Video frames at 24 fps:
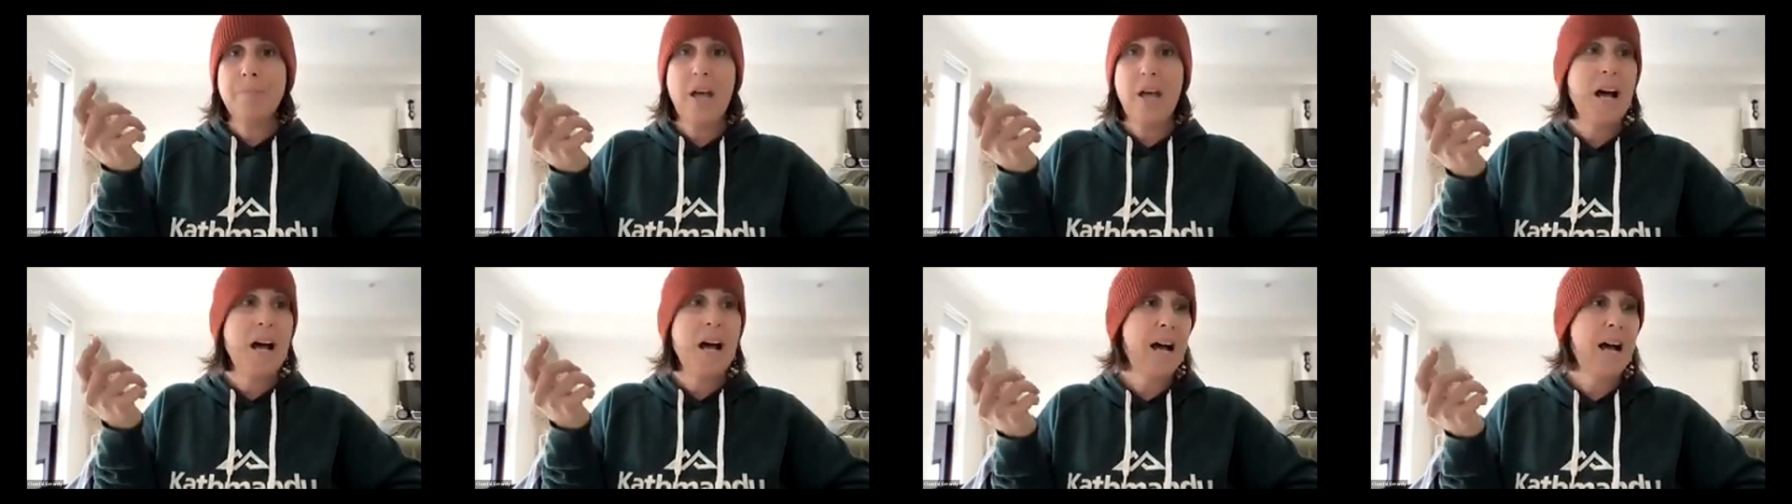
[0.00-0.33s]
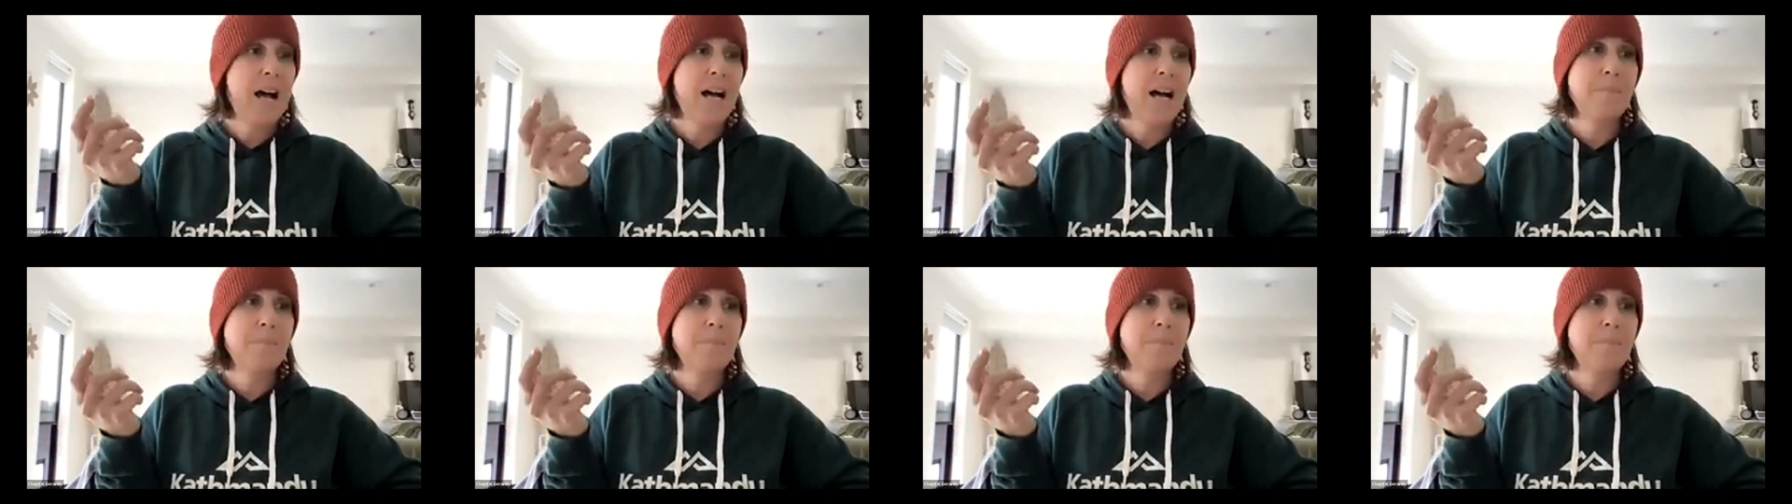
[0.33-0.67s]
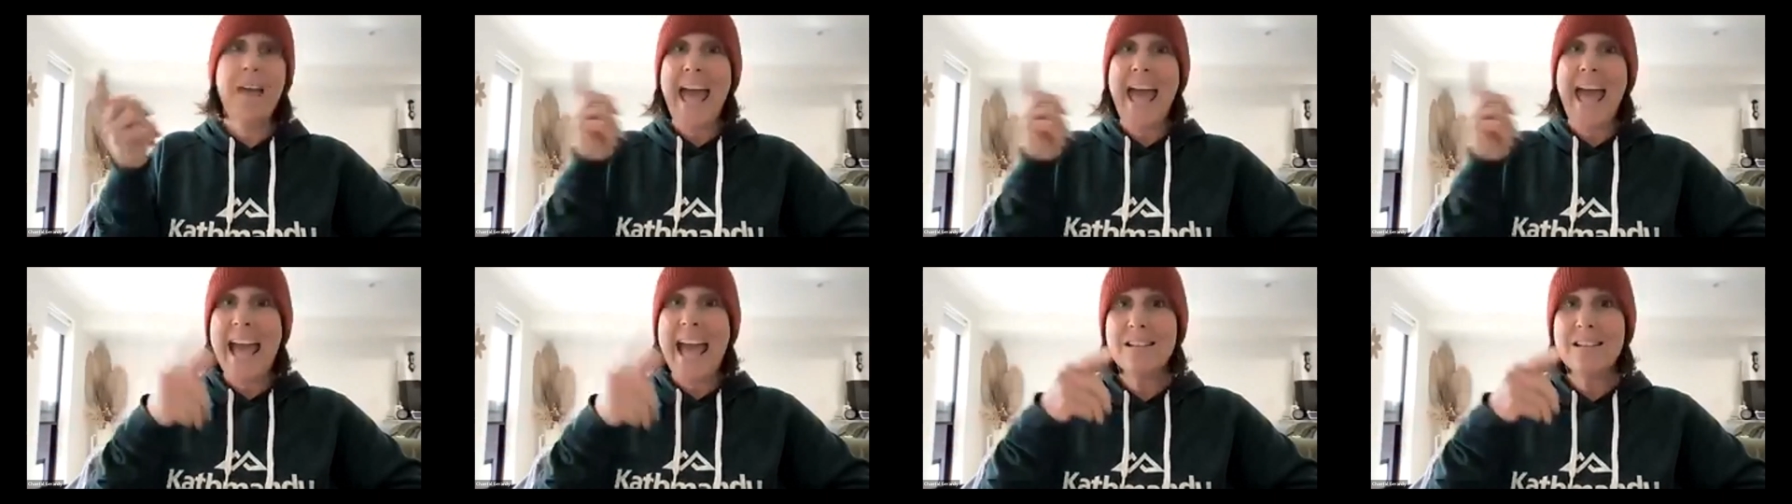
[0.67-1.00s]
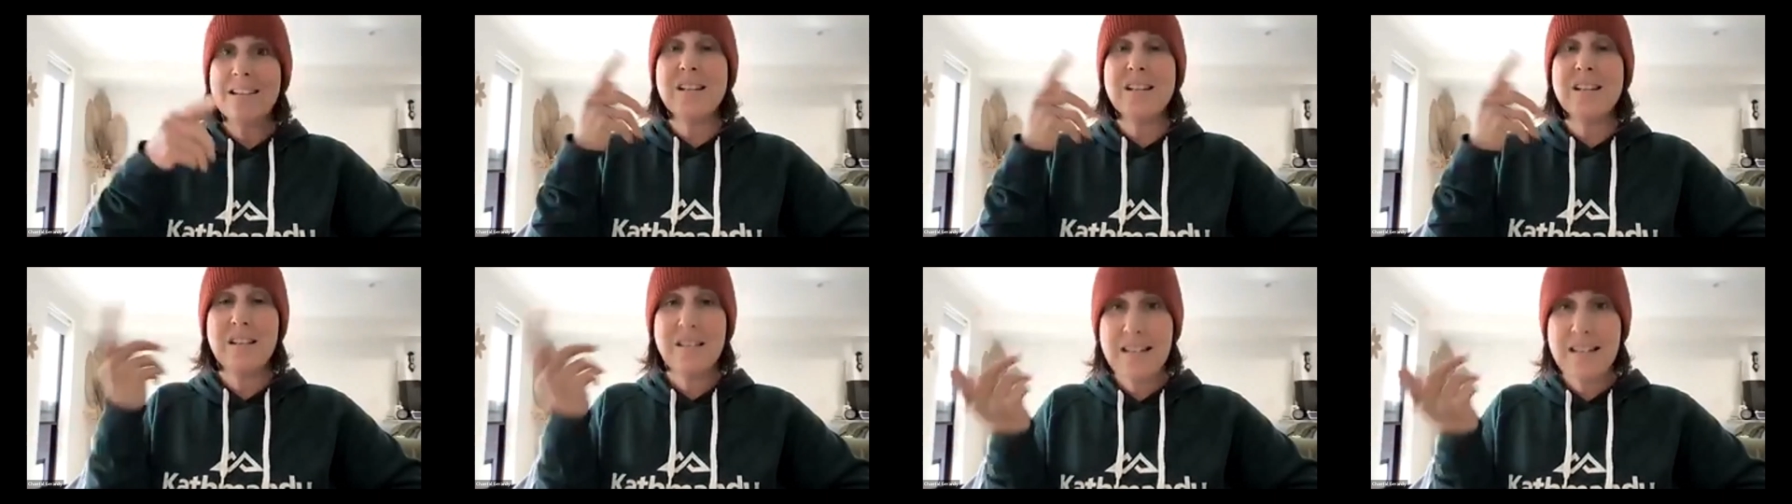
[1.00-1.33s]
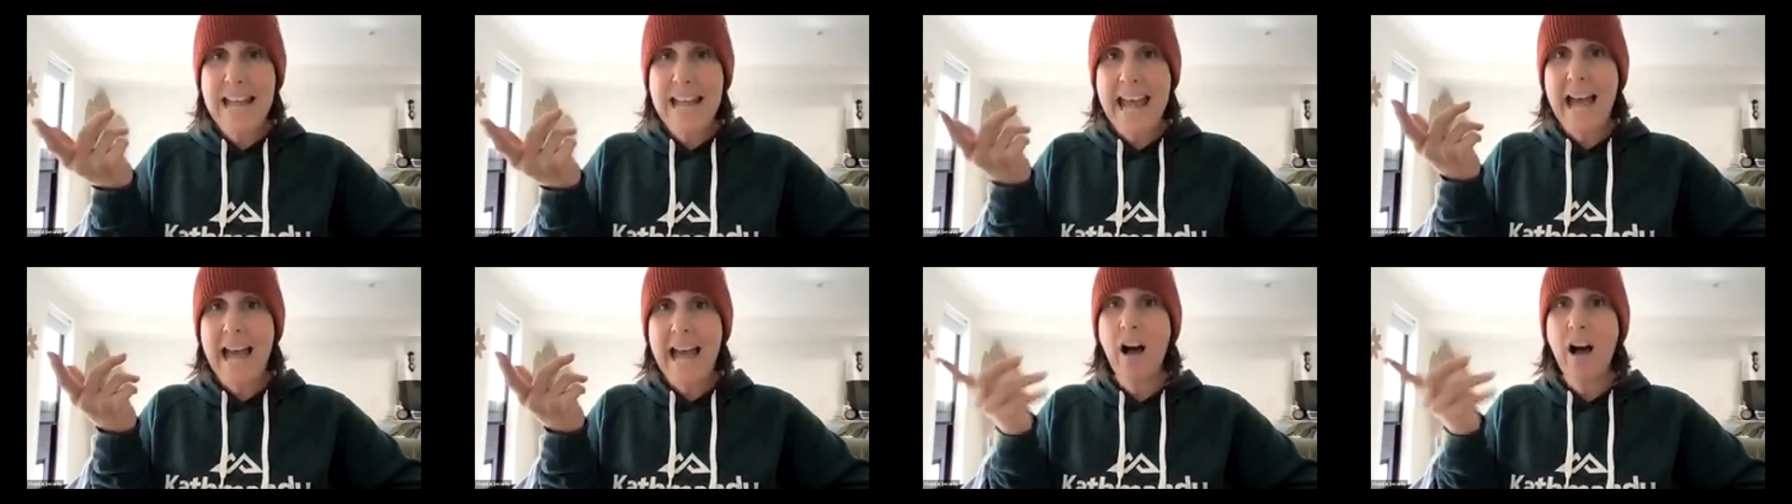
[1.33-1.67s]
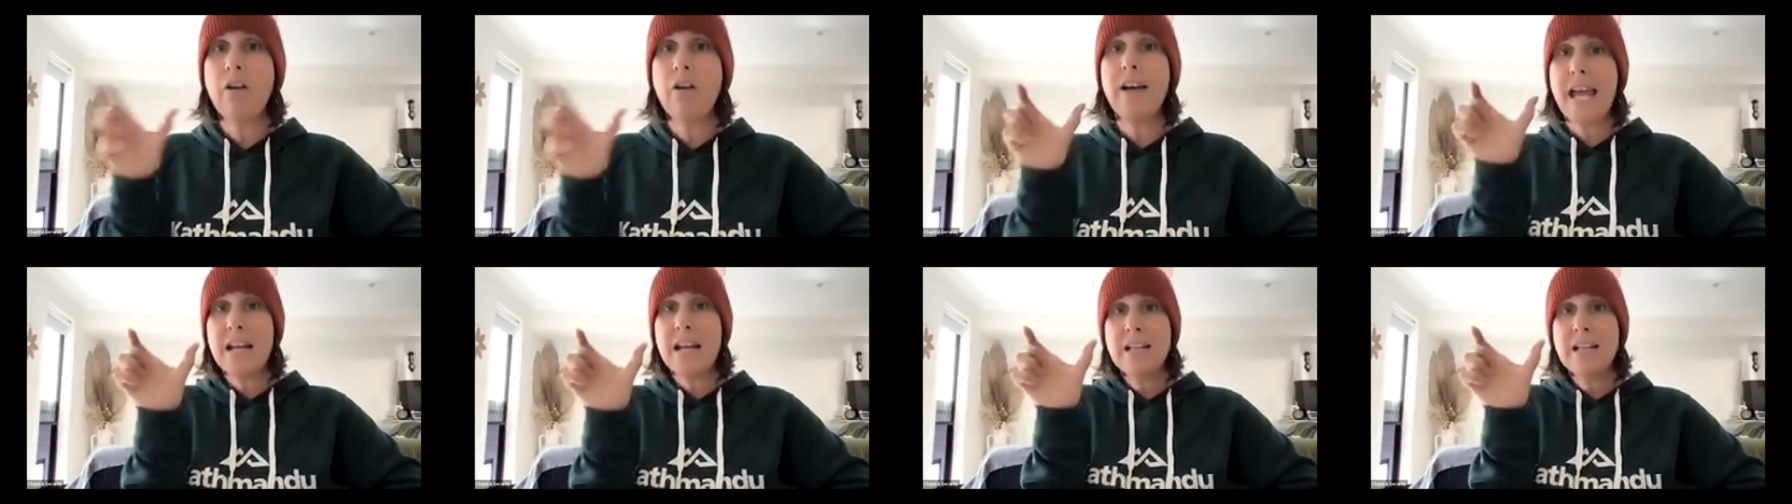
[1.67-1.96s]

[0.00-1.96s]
act now